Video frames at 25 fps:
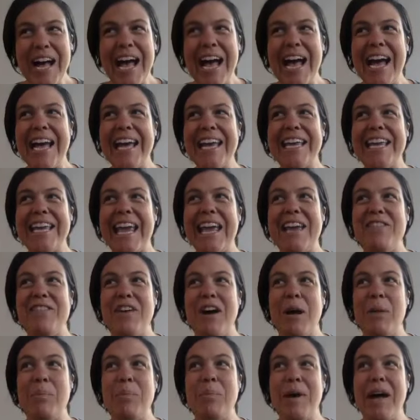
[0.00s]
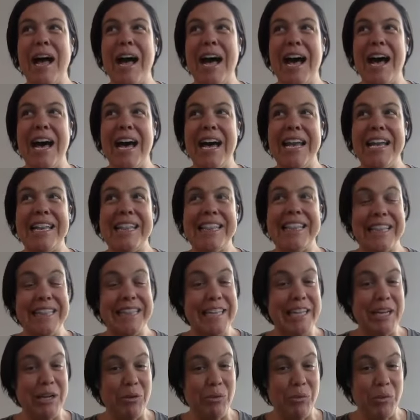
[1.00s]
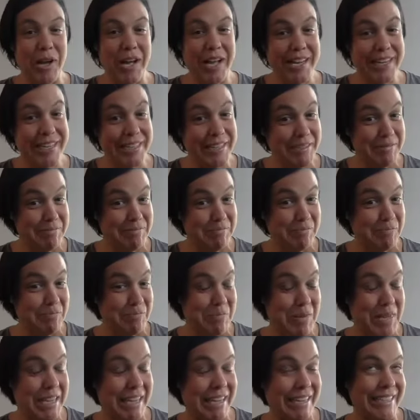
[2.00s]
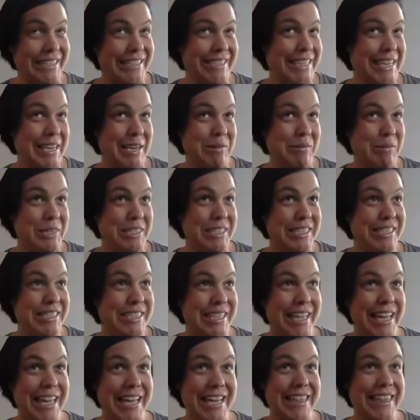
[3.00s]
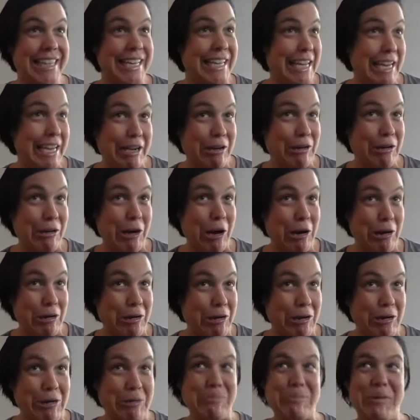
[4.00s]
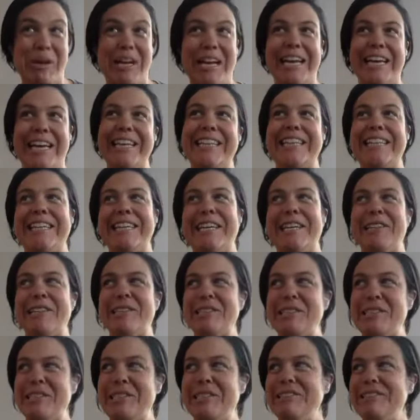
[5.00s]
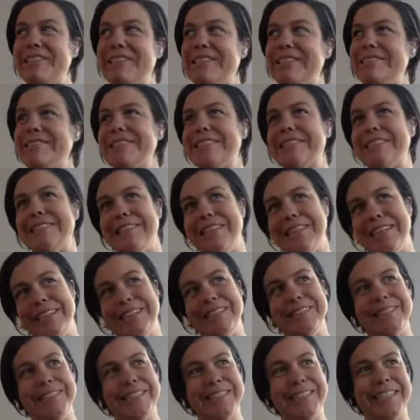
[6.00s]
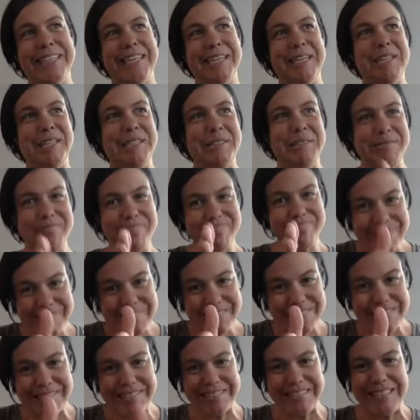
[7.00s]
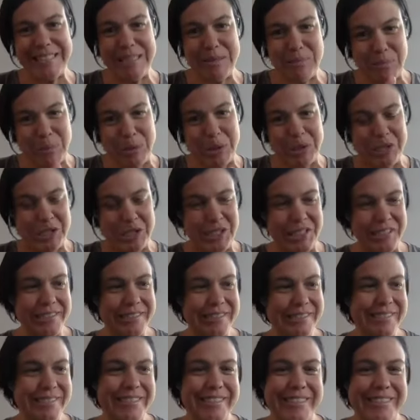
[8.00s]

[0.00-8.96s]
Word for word: I gave up on the little one because he uh-huh. was like the kindergartner, but the other two, I was like, I gotta keep pushing.